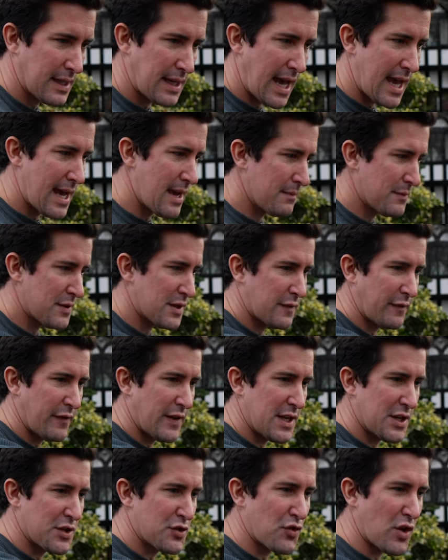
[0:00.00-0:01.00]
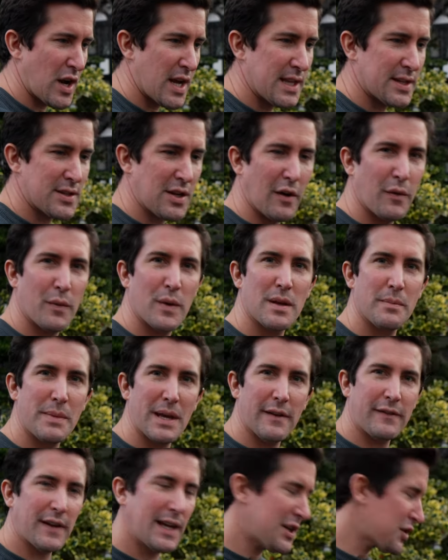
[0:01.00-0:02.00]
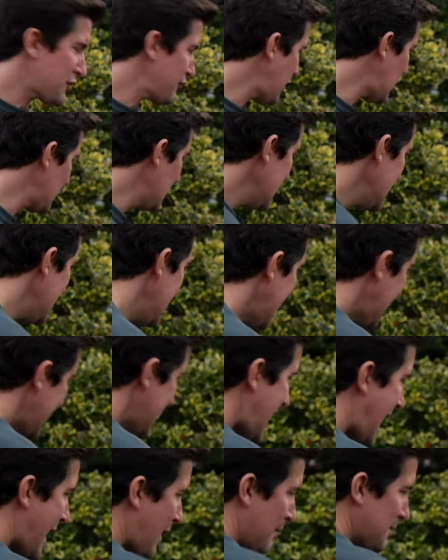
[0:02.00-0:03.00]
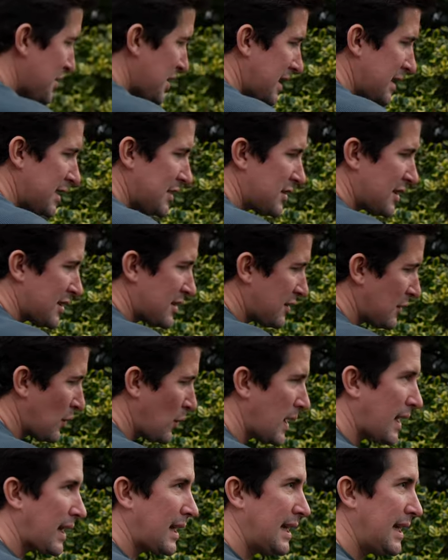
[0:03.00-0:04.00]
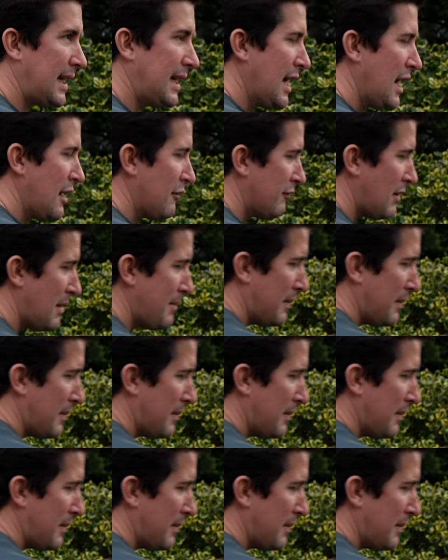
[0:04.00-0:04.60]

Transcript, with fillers: Okay, I'm just finished drying this off with a bit of kitchen roll. Now I'm just gonna just quickly run